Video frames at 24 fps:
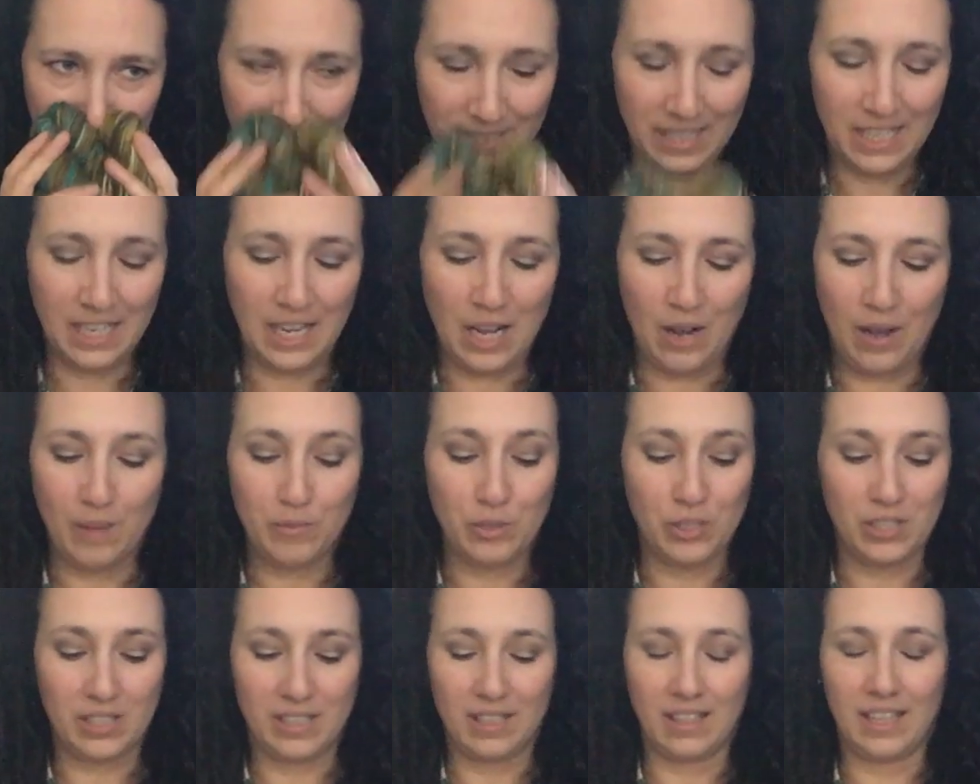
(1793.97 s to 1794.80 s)
I'm
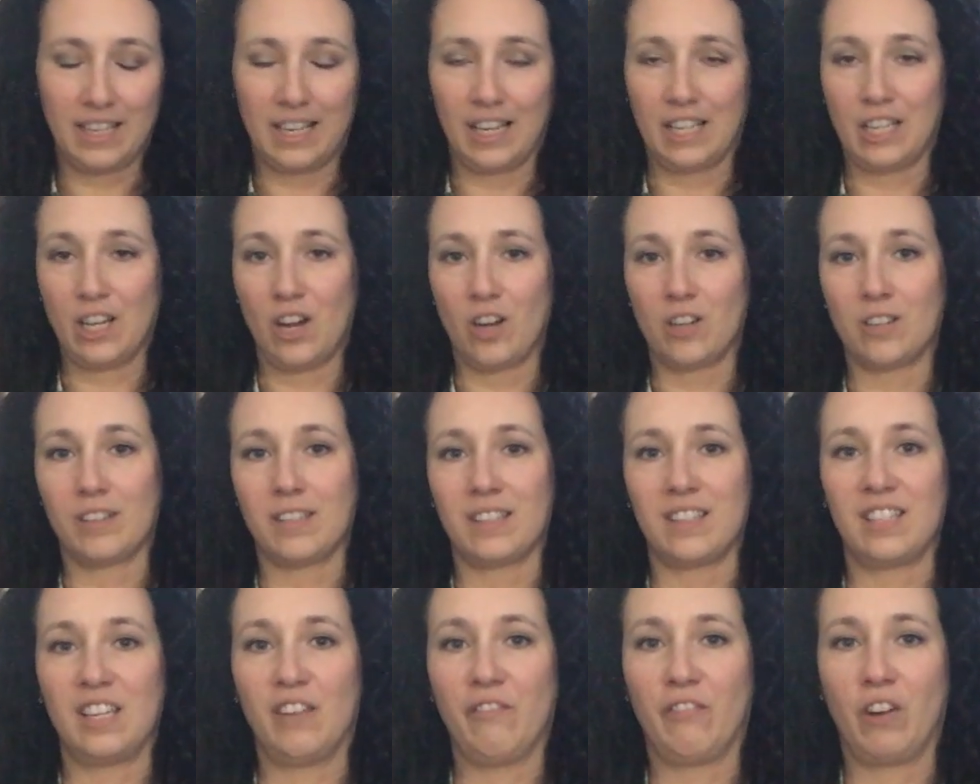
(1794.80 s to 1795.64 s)
just like a yarn
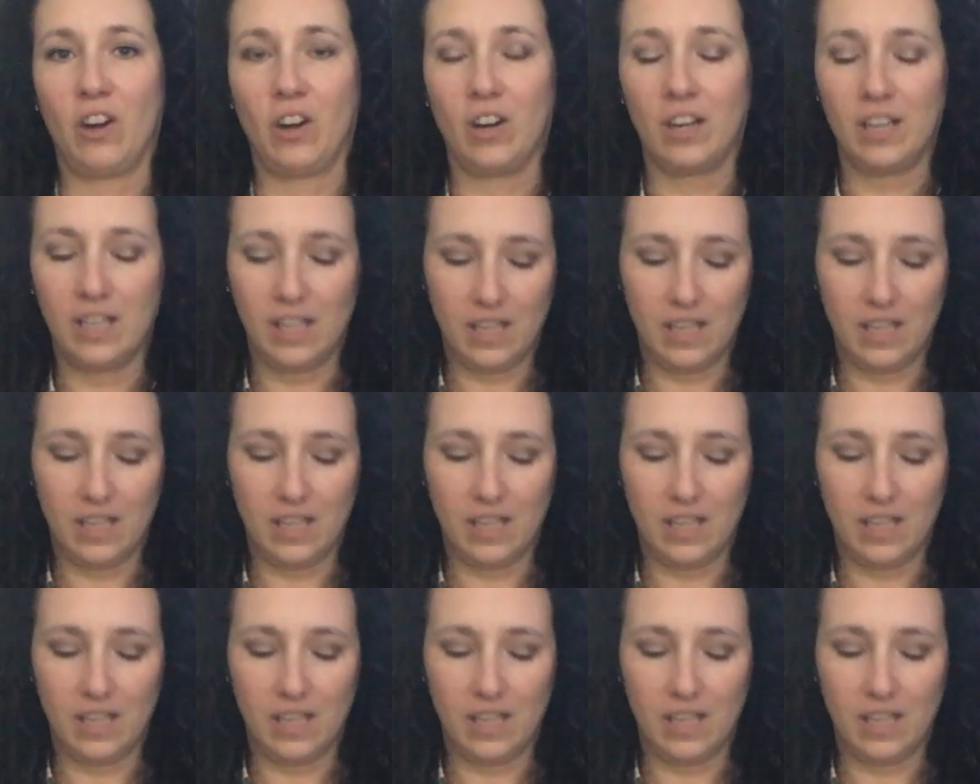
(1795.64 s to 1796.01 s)
sniffer.